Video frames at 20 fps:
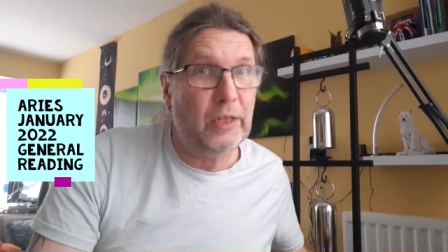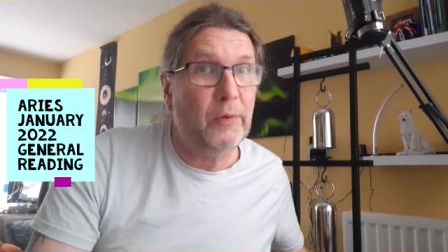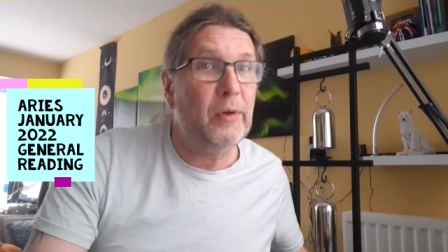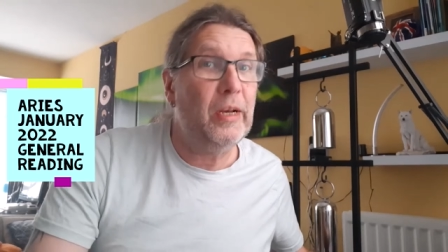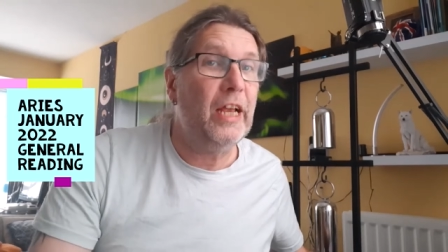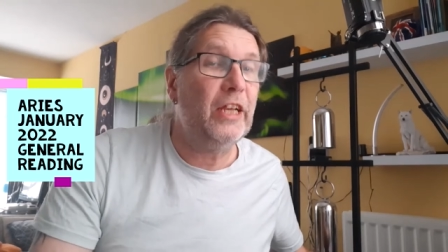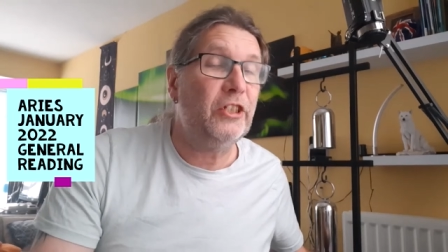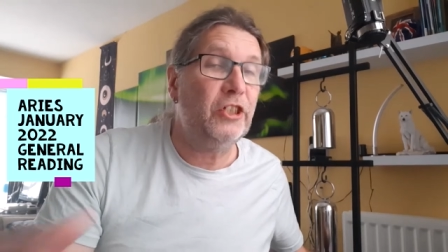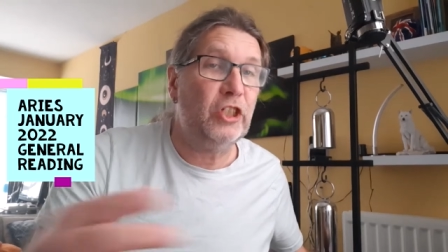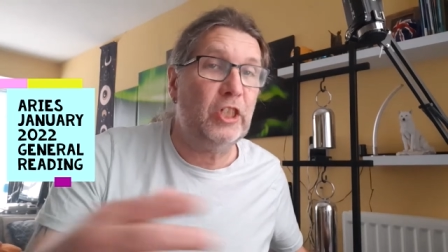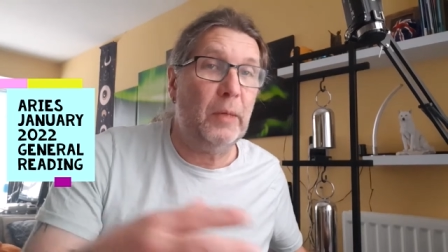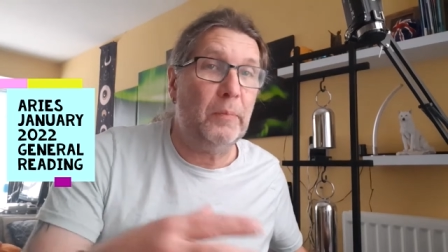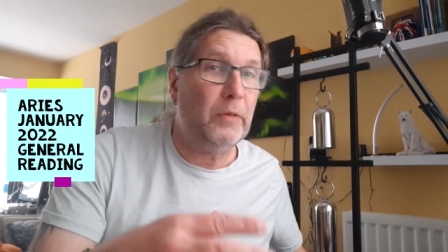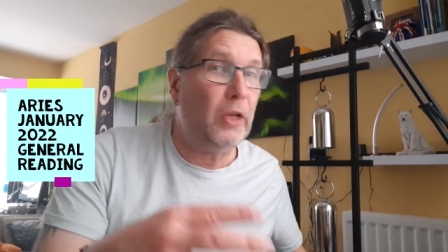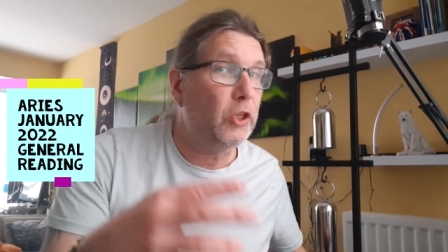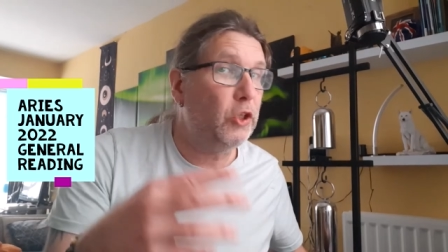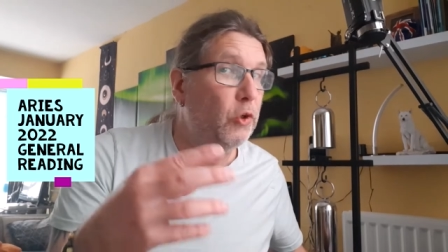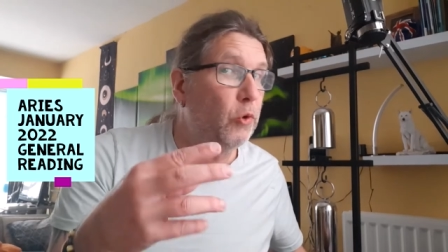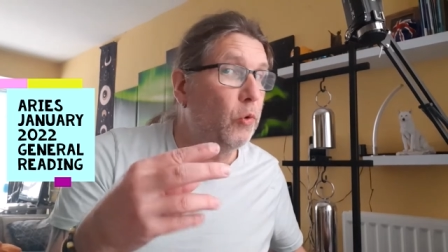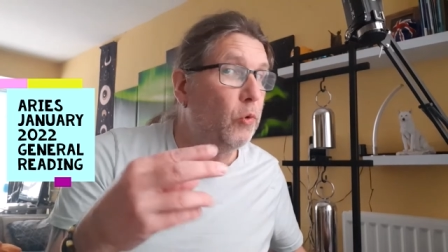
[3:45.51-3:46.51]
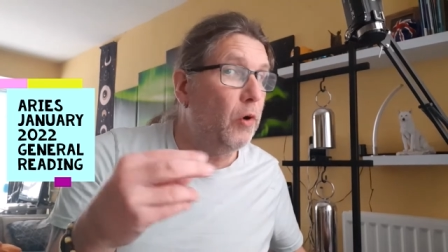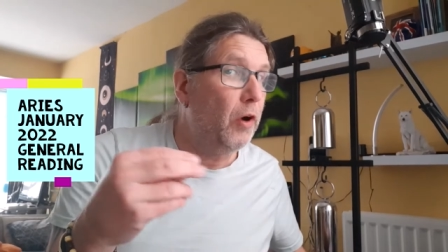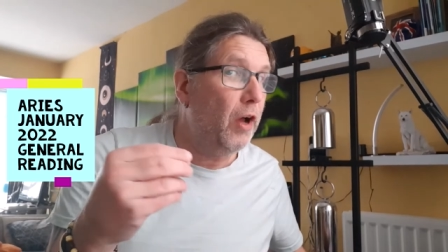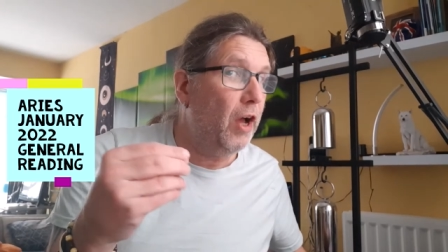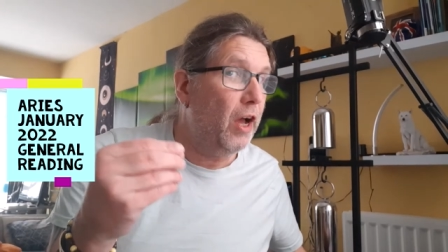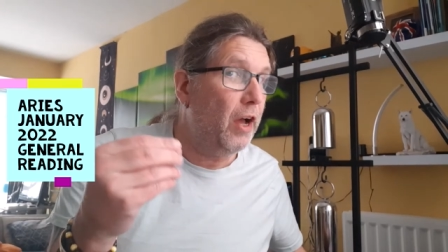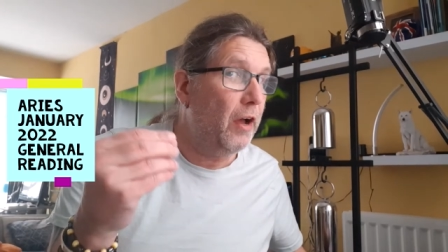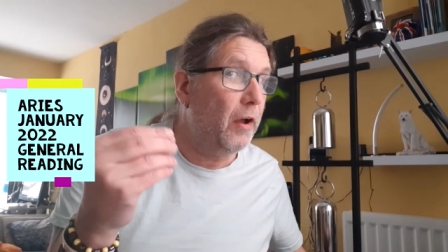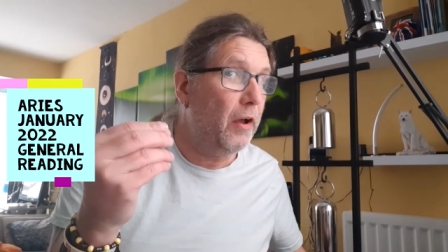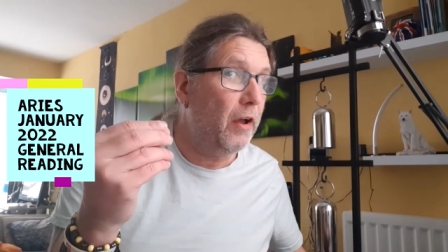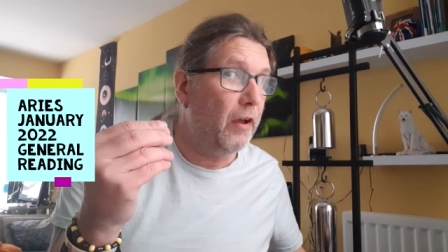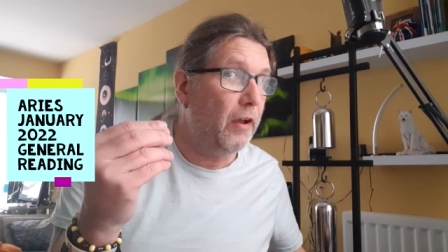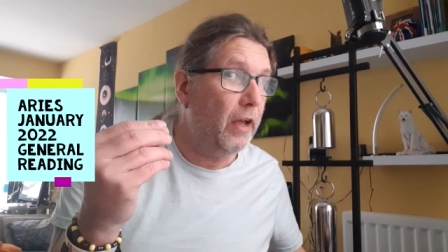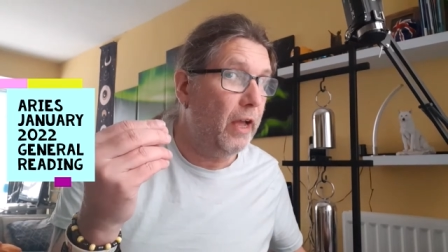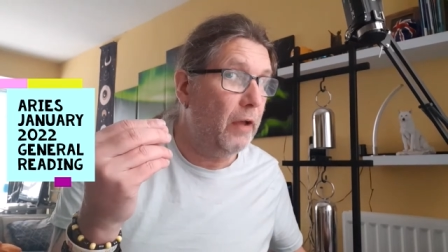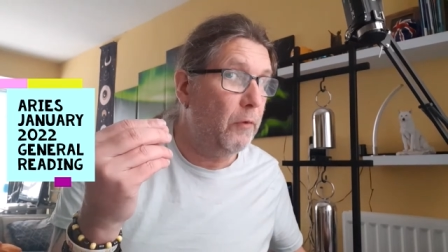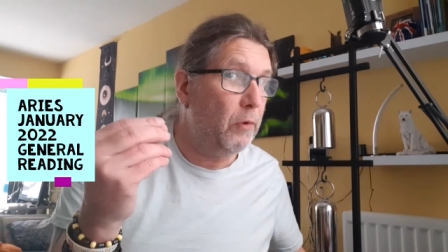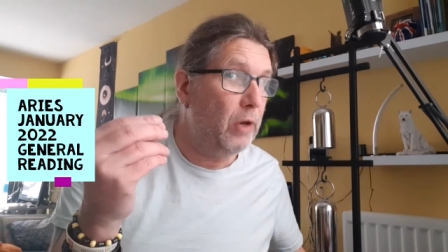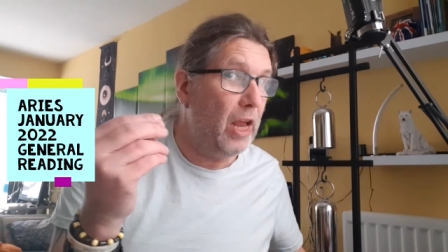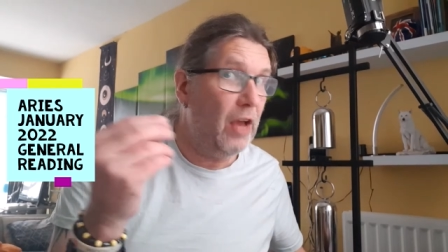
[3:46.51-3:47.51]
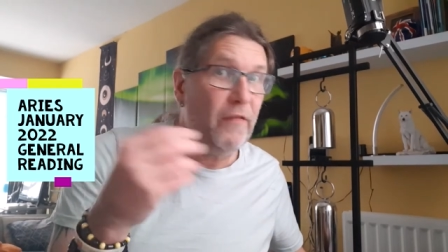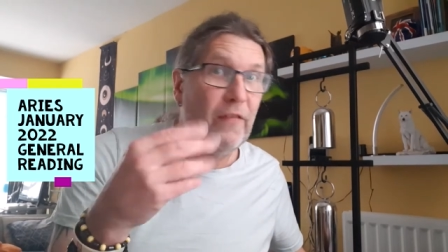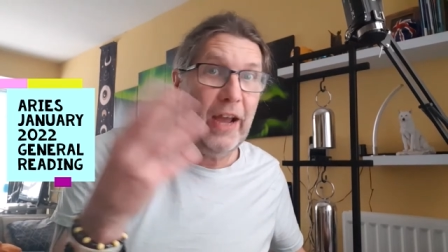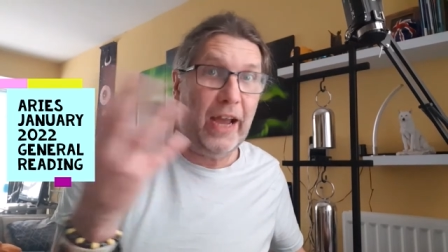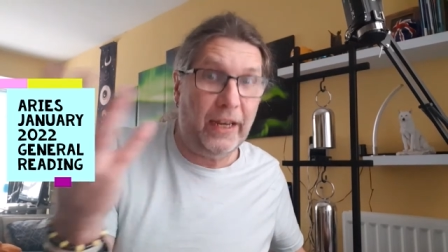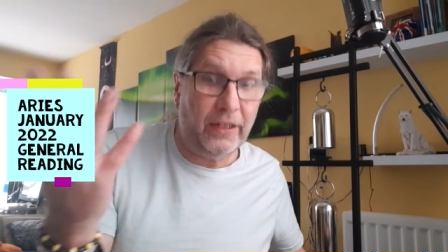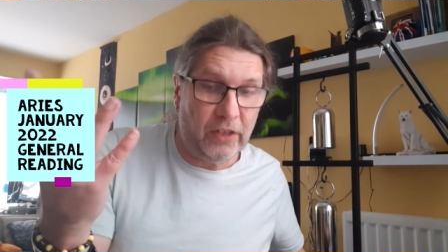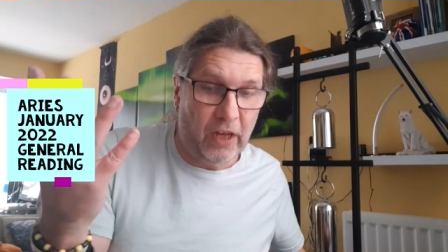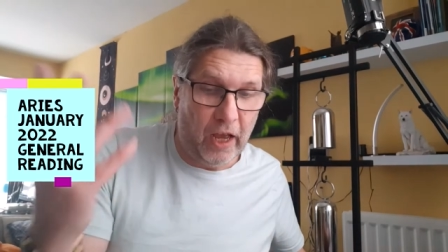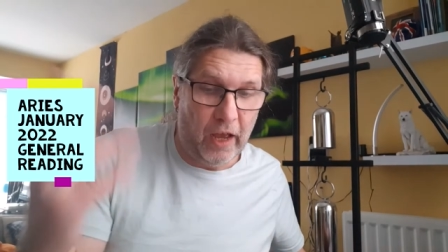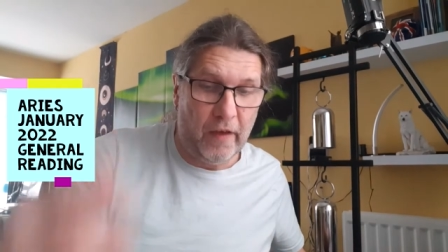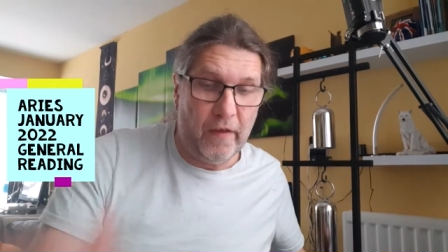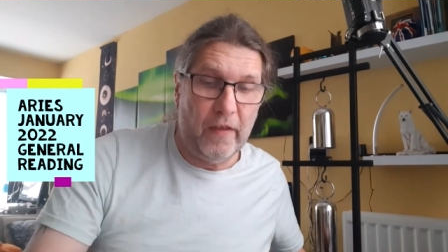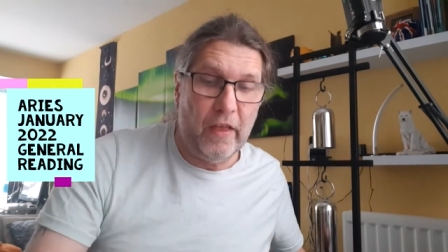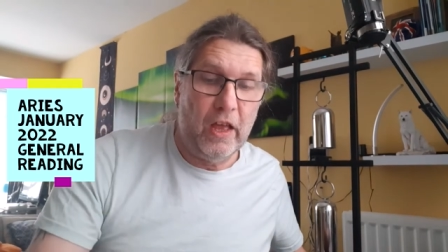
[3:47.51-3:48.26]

relationship that you uh, will ever enter,